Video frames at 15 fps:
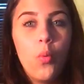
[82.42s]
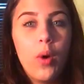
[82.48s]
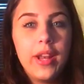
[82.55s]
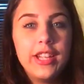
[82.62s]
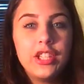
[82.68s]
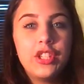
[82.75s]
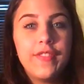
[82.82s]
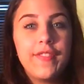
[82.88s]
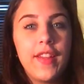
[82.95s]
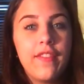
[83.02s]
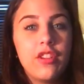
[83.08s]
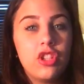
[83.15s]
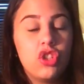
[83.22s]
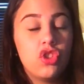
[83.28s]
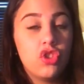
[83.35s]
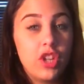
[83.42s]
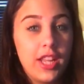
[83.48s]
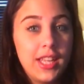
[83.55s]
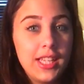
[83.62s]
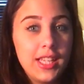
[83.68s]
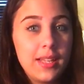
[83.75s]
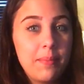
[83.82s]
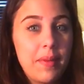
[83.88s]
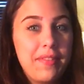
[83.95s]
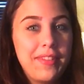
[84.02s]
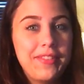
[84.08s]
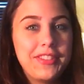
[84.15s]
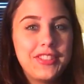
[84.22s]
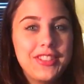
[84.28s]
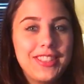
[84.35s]
What is your favorite drink? My
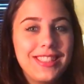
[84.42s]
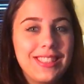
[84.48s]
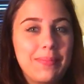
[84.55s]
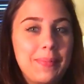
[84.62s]
favorite drink